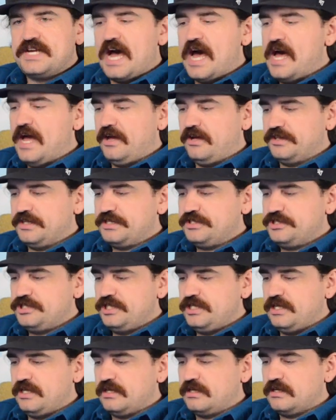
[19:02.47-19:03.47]
Ty on the
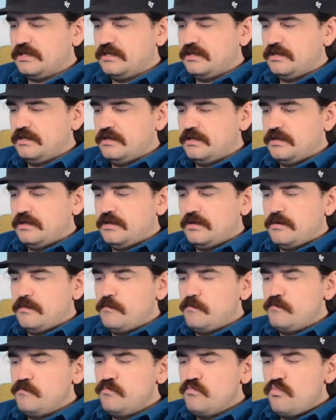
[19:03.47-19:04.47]
cheek.
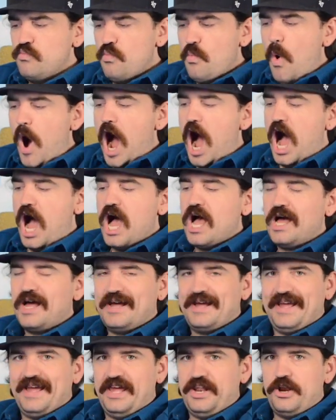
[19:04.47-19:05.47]
Mwah!
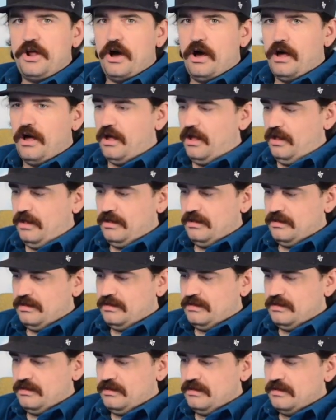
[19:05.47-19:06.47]
And all.
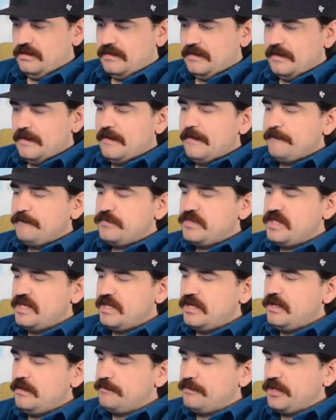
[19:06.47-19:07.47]

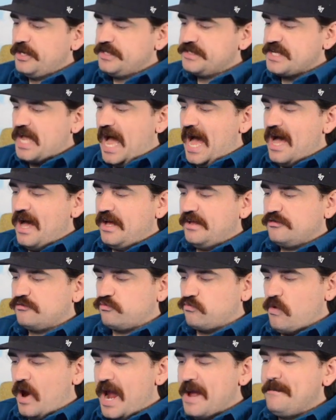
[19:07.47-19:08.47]
Then he put his eyes
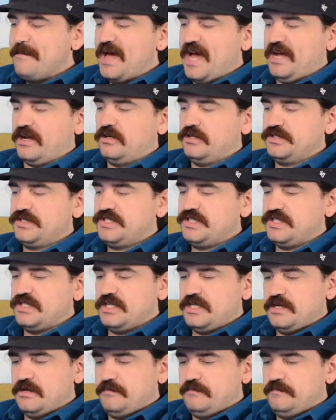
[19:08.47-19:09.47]
right back on
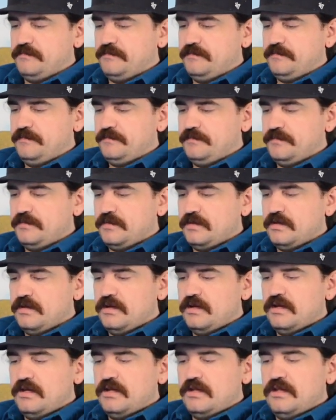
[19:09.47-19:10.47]
Slim.
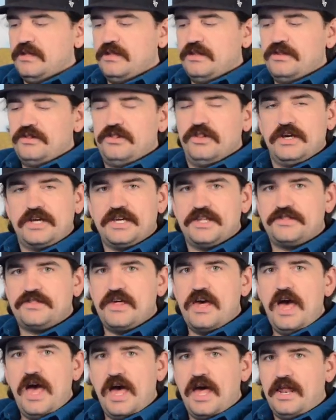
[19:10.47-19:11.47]
Look at
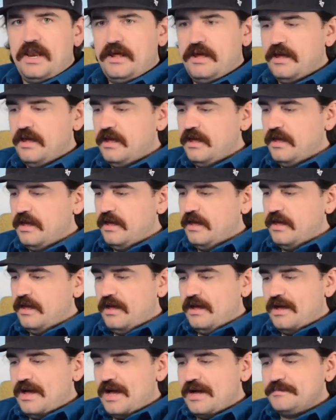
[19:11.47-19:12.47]
that!
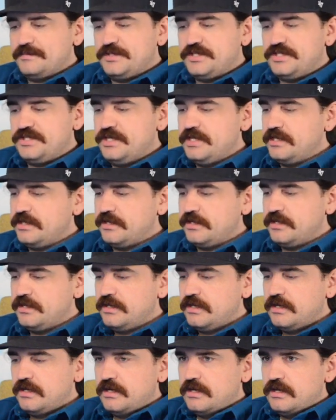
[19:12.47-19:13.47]
I'm
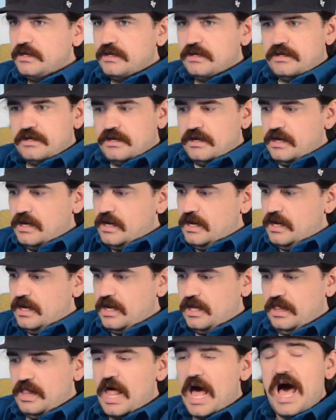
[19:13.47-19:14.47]
still
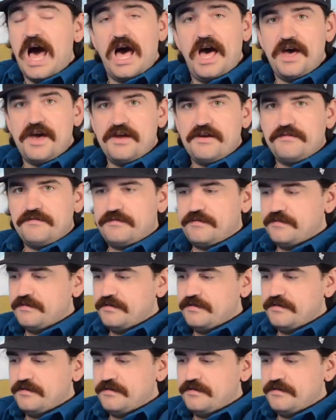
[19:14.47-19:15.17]
alive!